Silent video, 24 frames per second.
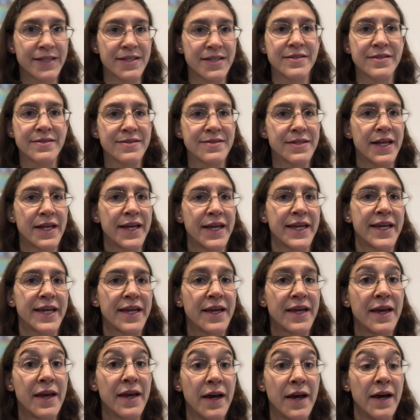This is like
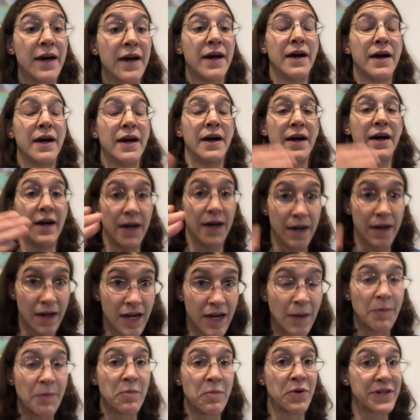a
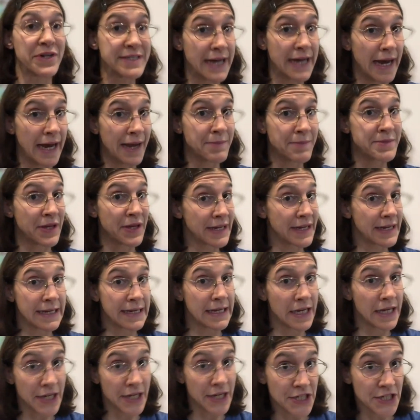couple more times I'll get a
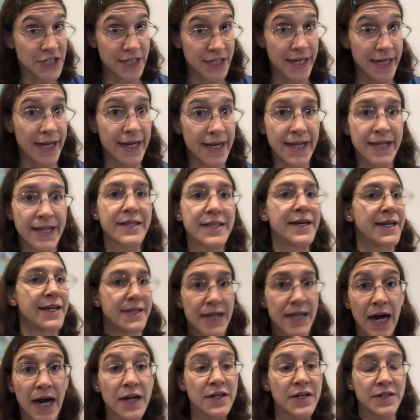concussion headache. Like
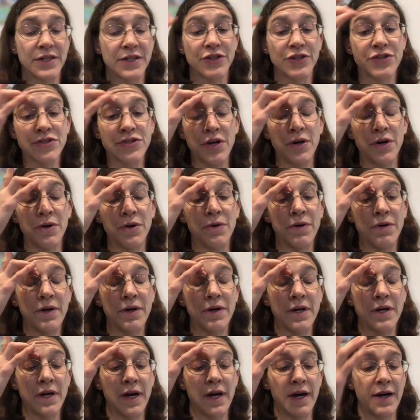not good. So
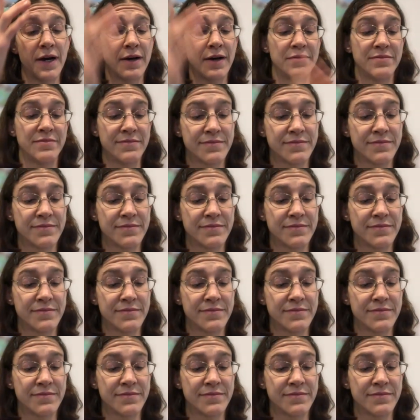um,